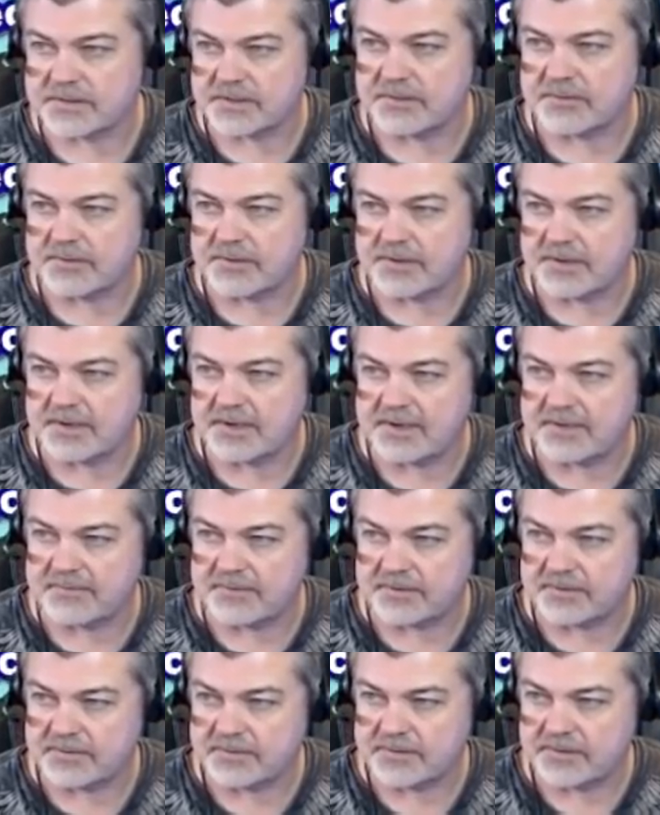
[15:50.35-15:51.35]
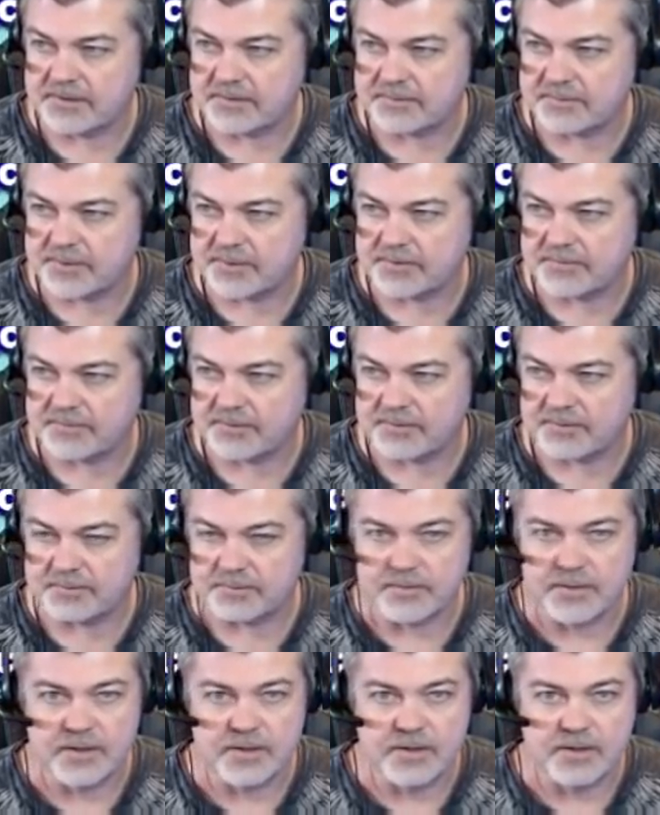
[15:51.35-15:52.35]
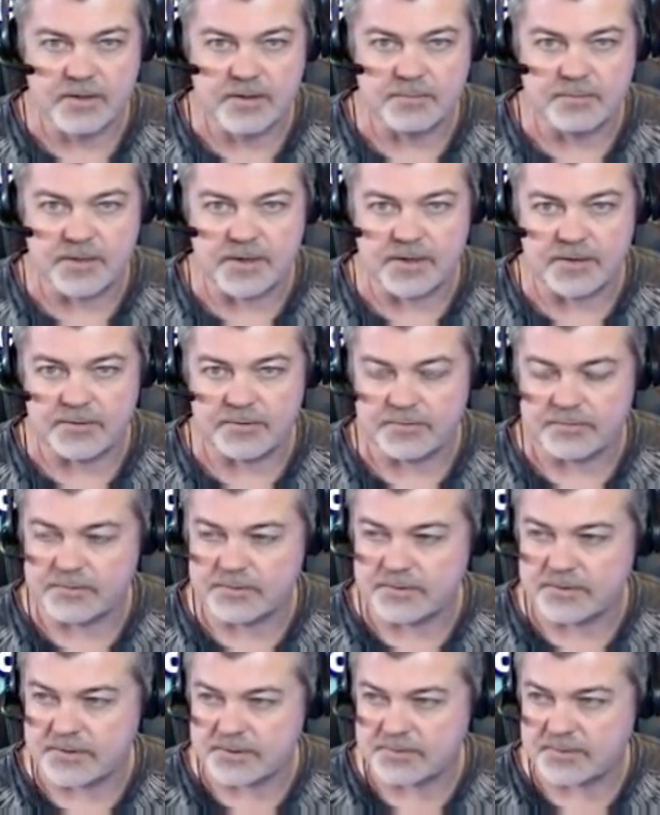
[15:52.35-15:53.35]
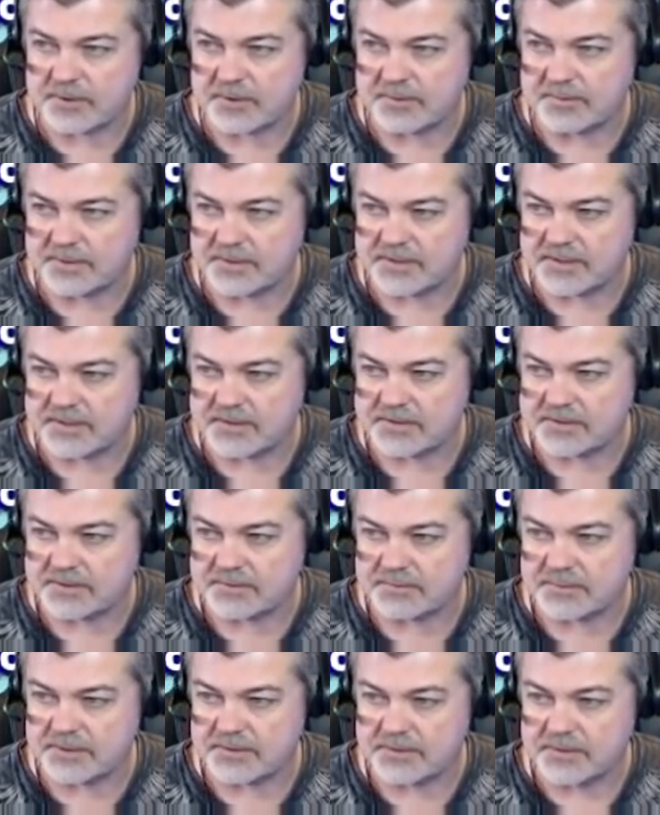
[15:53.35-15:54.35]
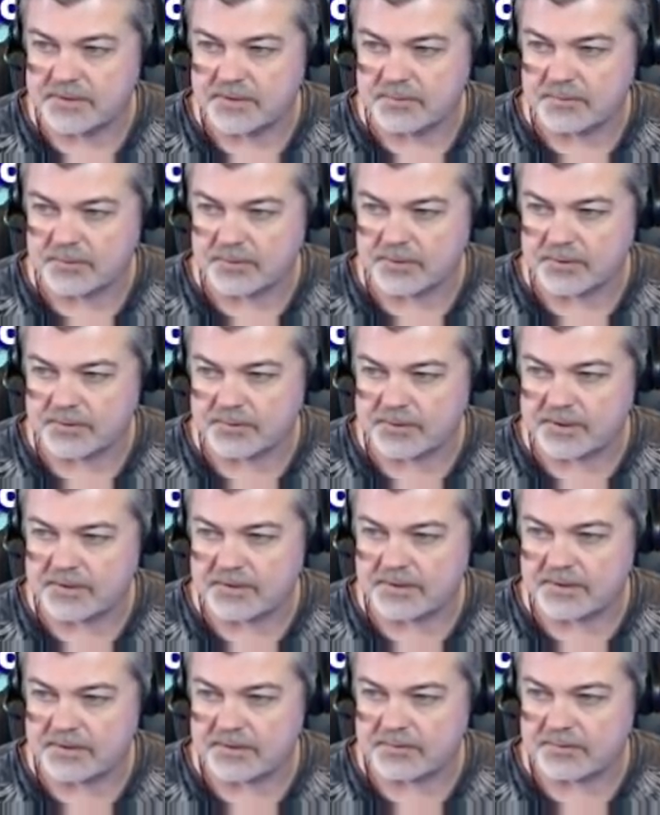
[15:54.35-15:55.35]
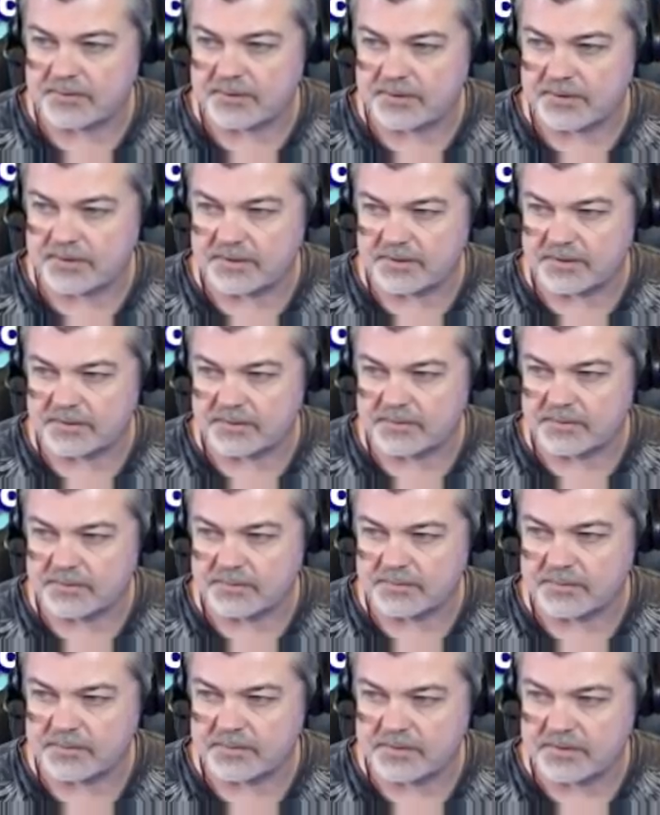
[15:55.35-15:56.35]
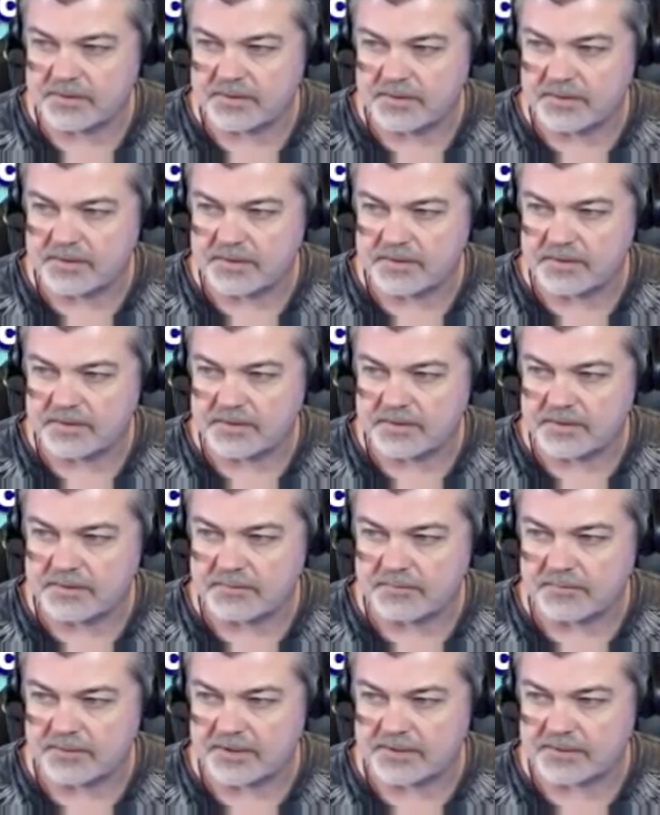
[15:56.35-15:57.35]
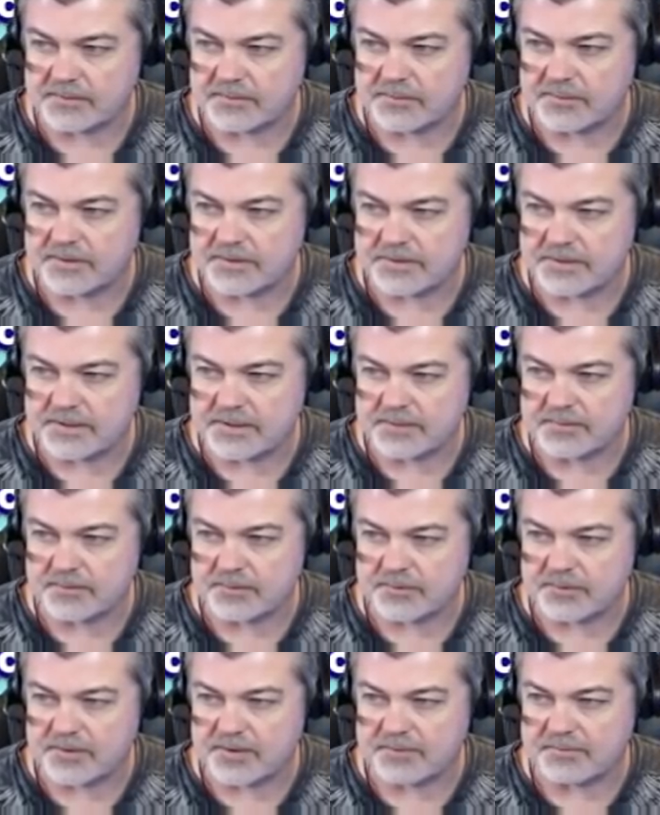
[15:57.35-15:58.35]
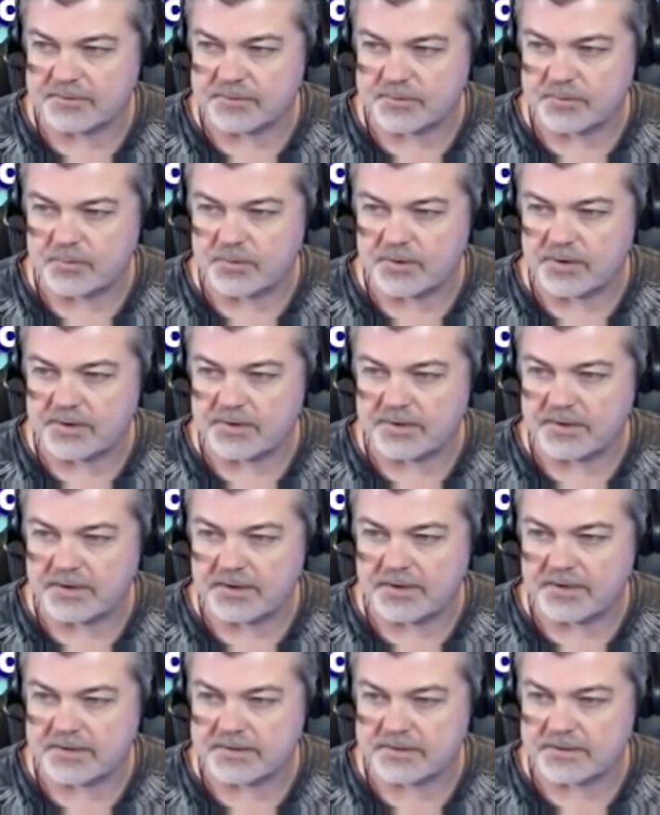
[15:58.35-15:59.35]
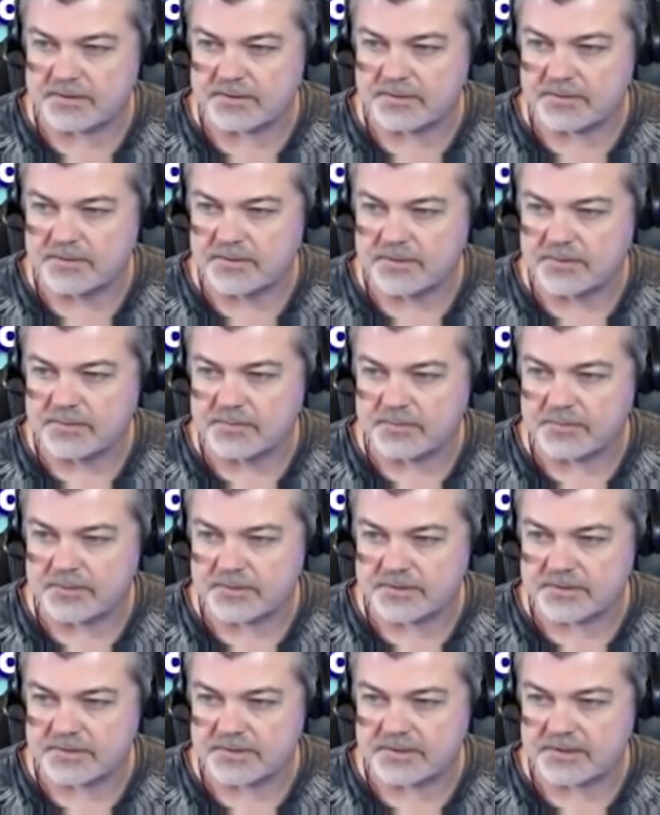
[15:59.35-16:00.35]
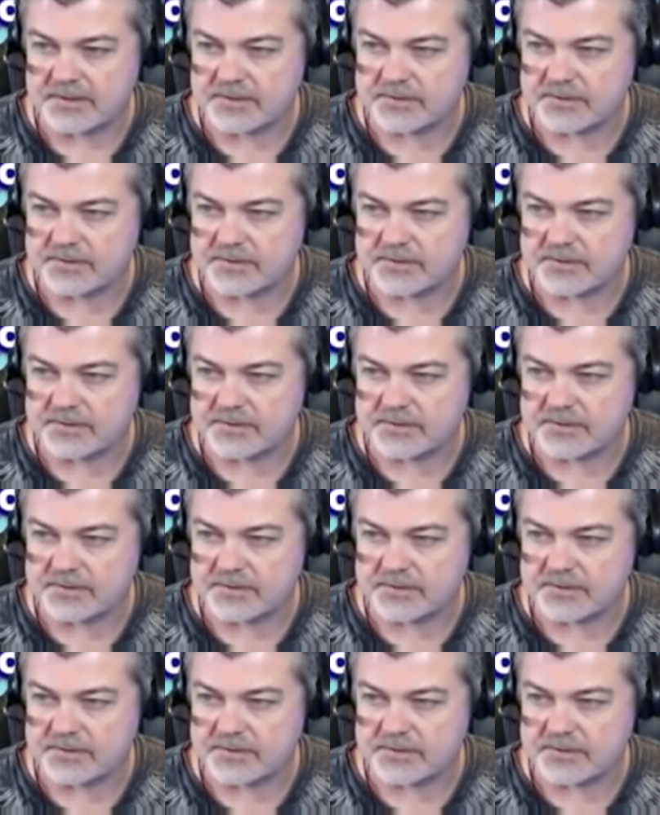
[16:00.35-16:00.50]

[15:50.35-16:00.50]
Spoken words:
I already have it up here from my own experimentation, but we're going to create another one here, ReactOS Network Drivers 1.iso. We select